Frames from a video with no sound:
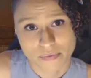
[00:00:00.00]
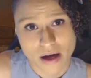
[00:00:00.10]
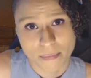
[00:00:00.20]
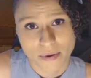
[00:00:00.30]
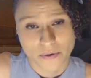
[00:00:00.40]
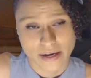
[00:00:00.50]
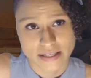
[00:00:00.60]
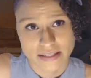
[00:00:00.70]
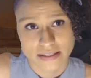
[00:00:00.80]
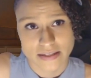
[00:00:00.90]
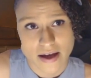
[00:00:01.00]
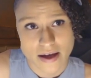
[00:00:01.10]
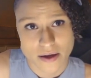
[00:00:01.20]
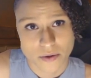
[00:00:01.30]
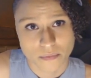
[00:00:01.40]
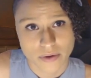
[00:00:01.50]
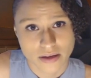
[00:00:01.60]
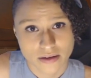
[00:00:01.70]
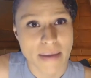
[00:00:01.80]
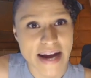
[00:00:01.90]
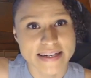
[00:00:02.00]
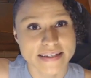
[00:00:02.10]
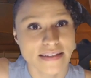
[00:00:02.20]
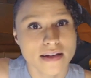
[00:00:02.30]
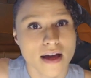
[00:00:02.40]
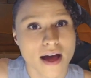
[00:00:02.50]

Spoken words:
opponent's Bident